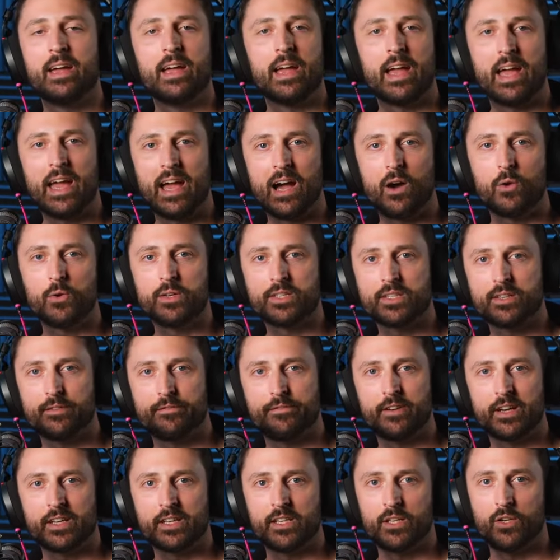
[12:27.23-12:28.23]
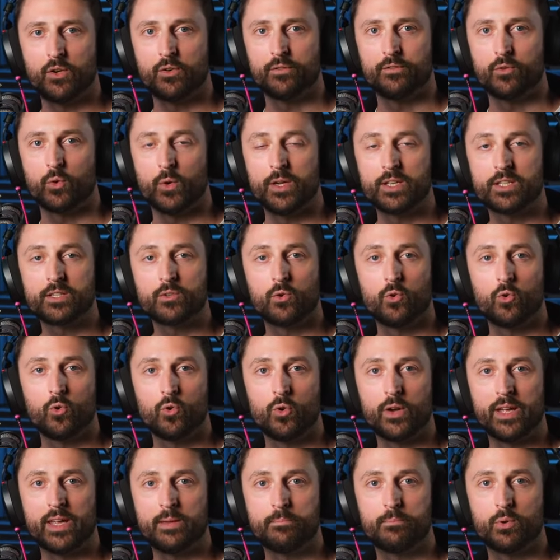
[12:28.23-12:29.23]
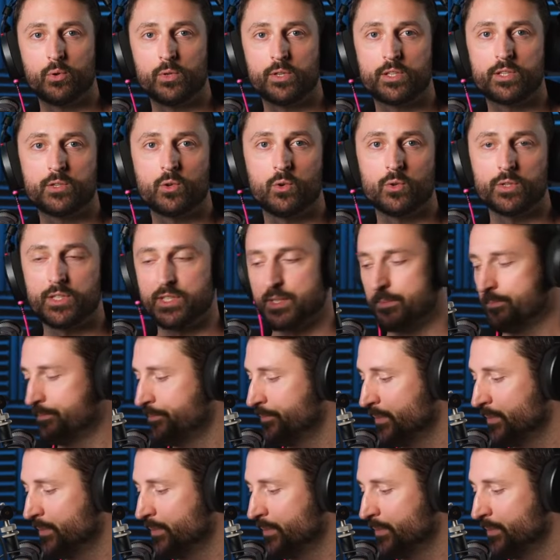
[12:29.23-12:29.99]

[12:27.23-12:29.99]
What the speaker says: how it's affecting your voice or input source.